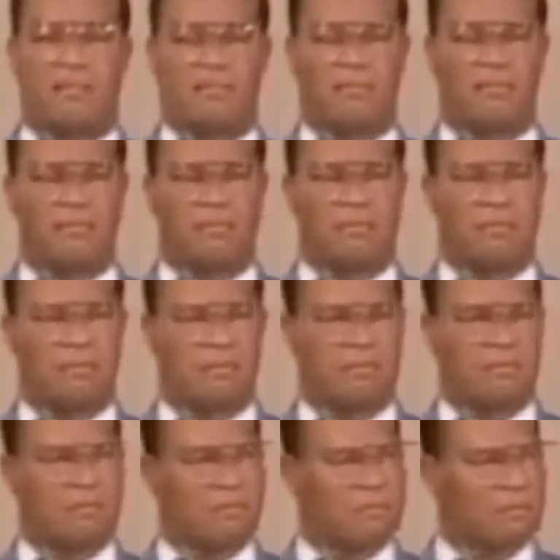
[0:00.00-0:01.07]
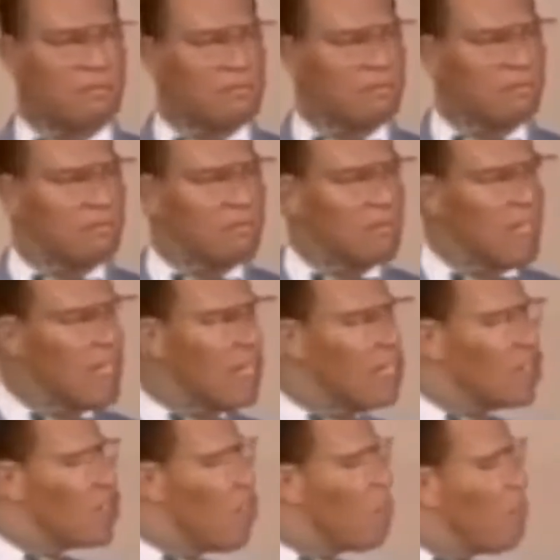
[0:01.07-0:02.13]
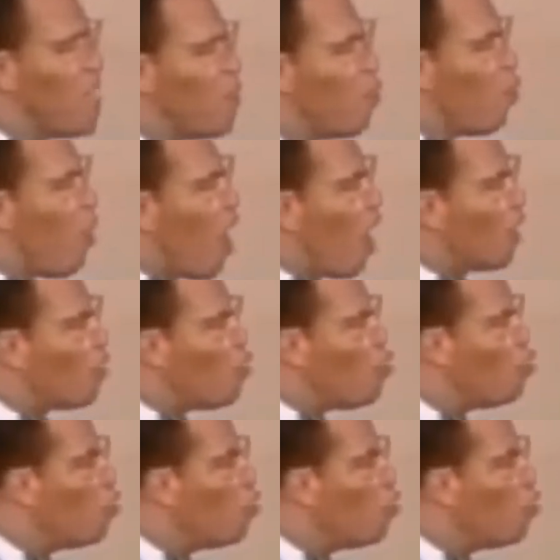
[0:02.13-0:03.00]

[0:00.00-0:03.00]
yes, sir, to be one who